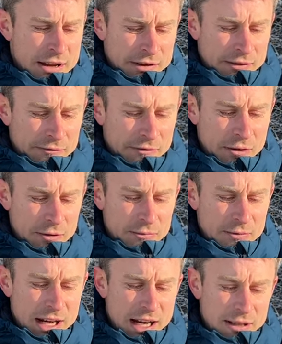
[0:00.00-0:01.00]

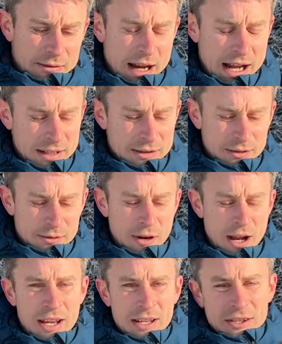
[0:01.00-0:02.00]
fold out handle,
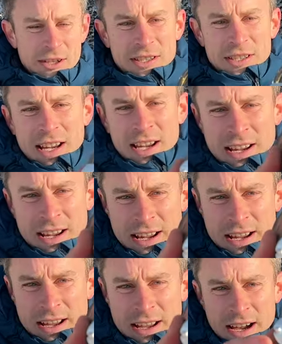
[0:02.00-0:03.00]
just
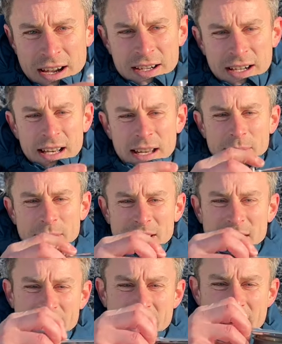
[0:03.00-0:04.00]
unclips
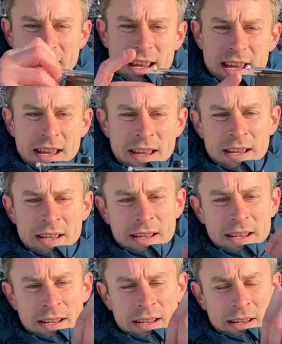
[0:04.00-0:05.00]
there,
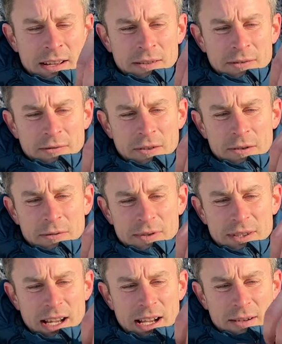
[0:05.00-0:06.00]

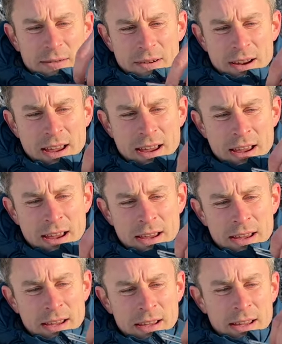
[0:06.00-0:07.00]
folds out
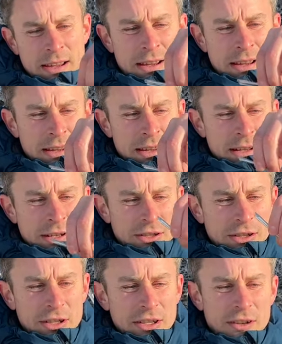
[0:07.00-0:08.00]

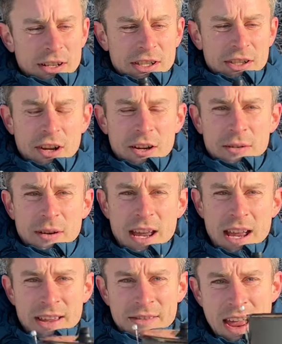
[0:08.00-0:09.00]
just like so,
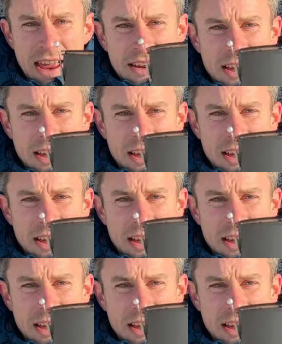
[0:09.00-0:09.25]
and then